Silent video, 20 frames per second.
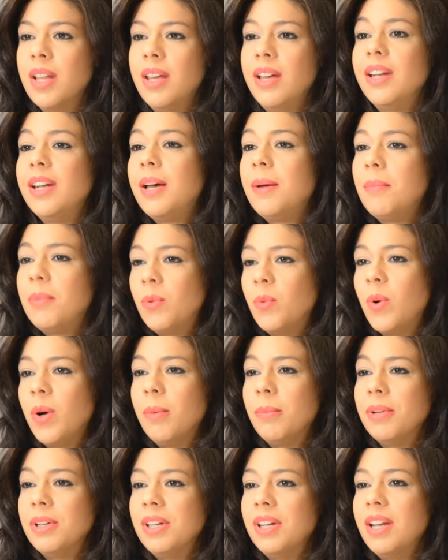And I'm a
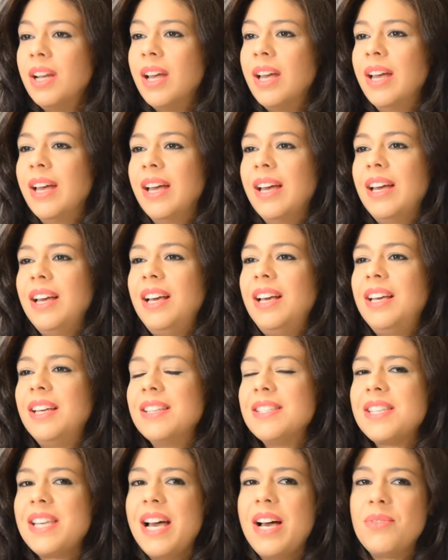woman.
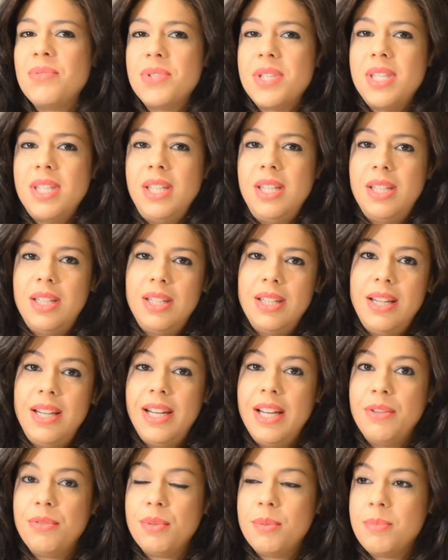And I've seen, and
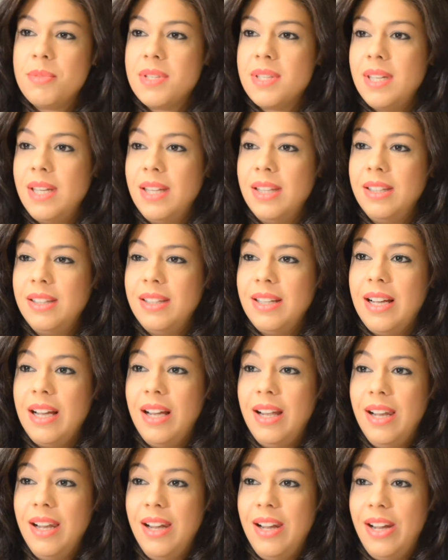I represent
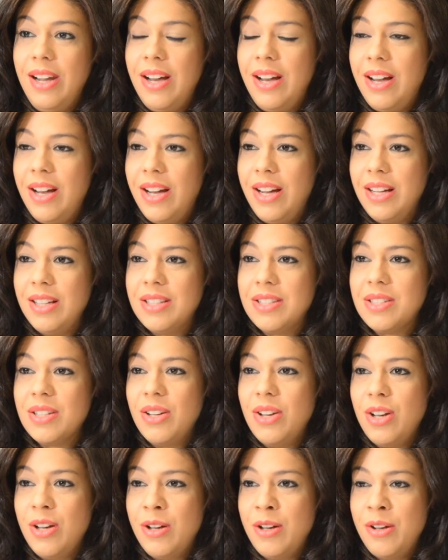a lot
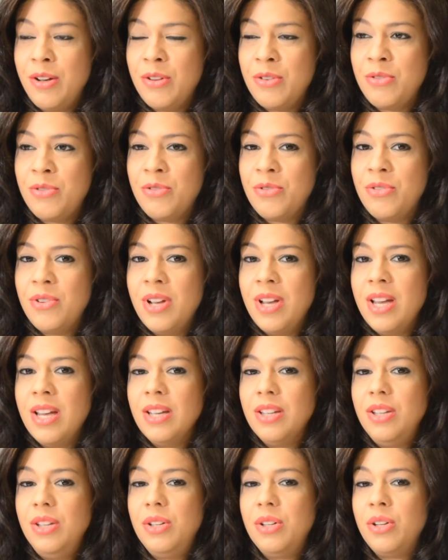of,
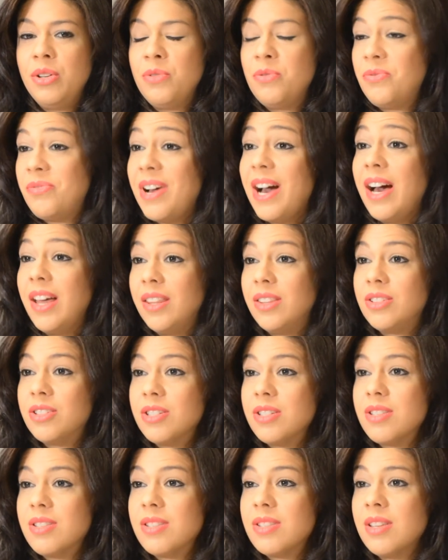
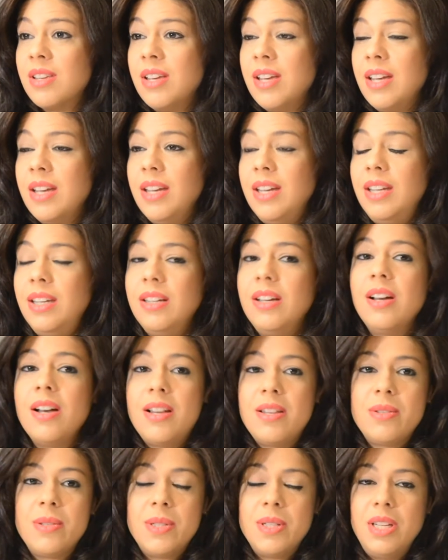fathers in
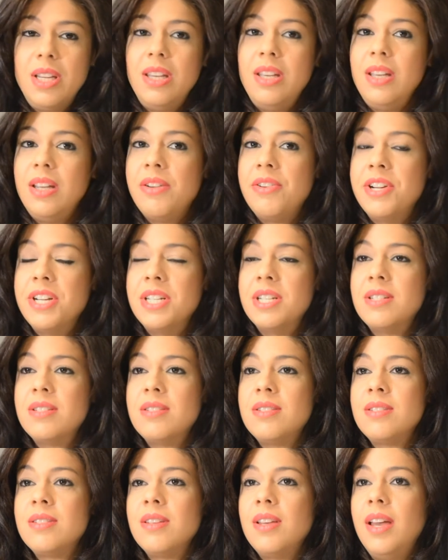custody
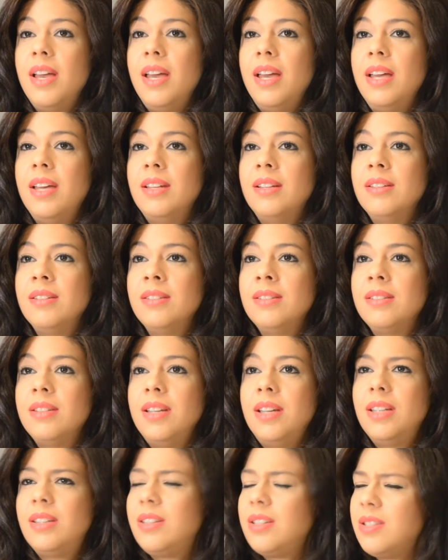hearings, and
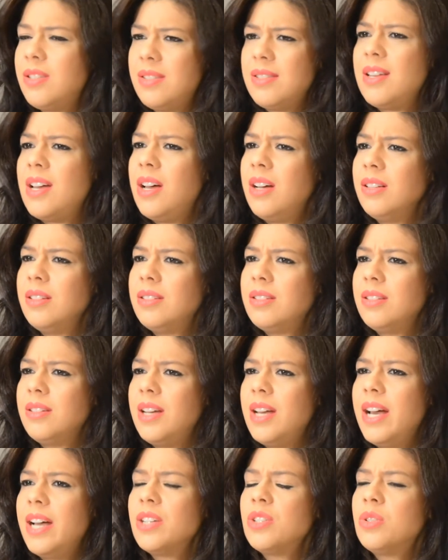it does not.
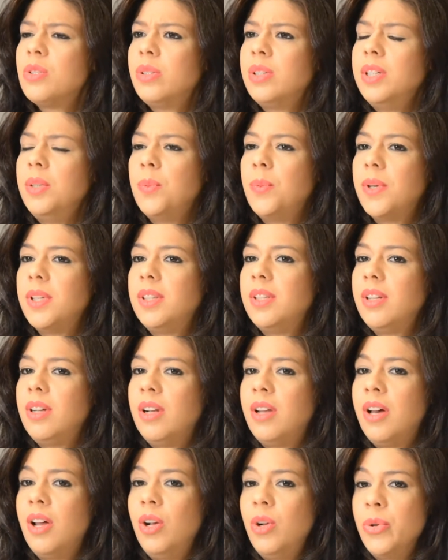Actually, what the
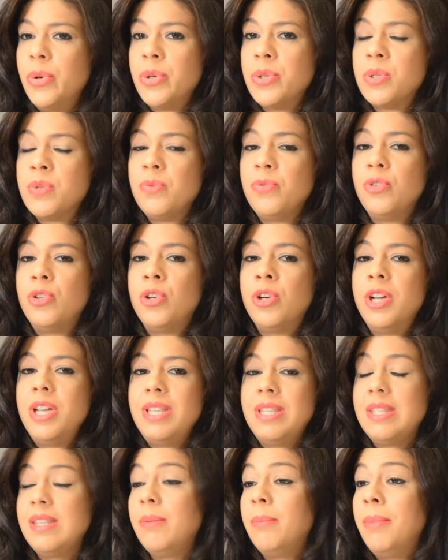law looks for
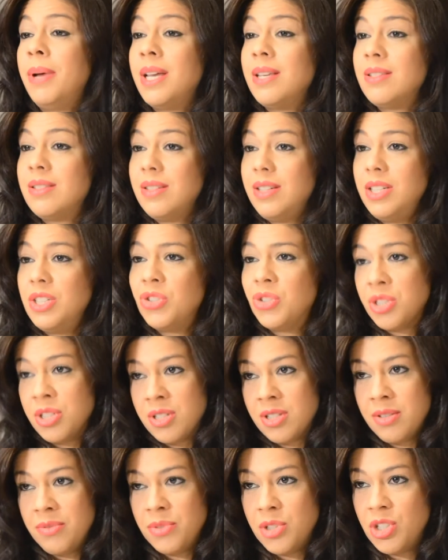is the best
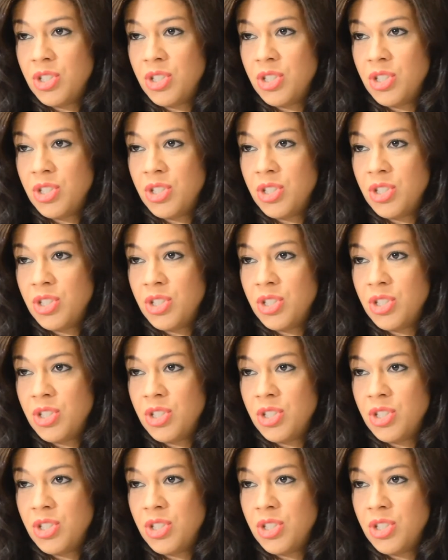interest of the